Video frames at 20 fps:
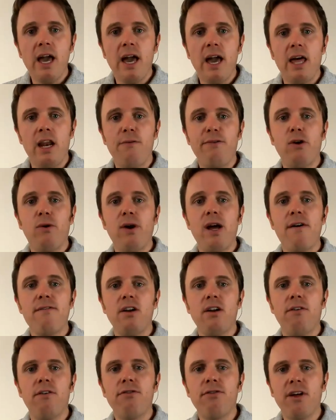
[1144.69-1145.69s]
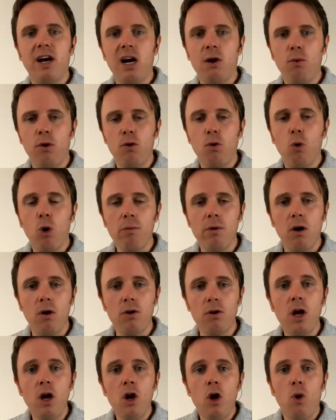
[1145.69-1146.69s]
And if we don't have enough thyroid
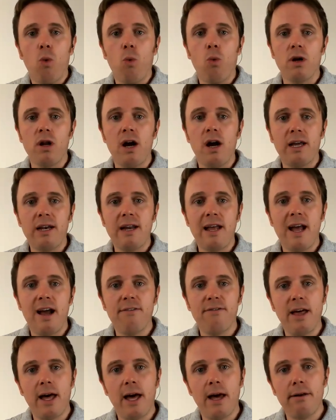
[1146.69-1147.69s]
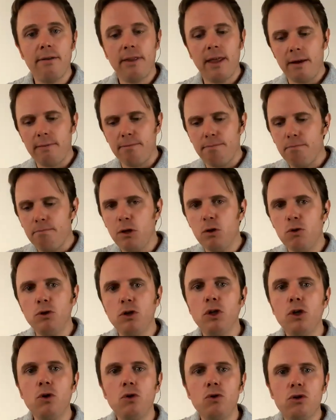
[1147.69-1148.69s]
hormone, we're not going to have that, that
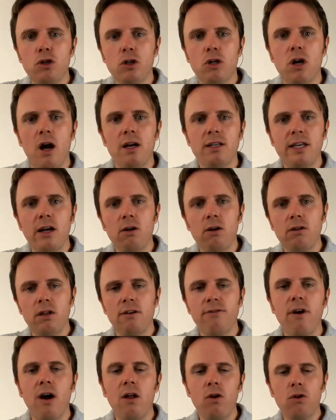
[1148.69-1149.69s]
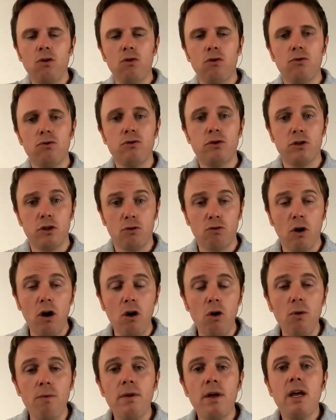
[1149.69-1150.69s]
milieu to cause healthy follicles to
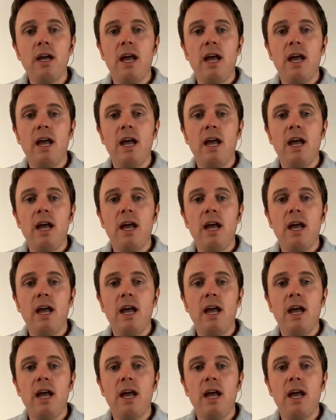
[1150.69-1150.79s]
grow.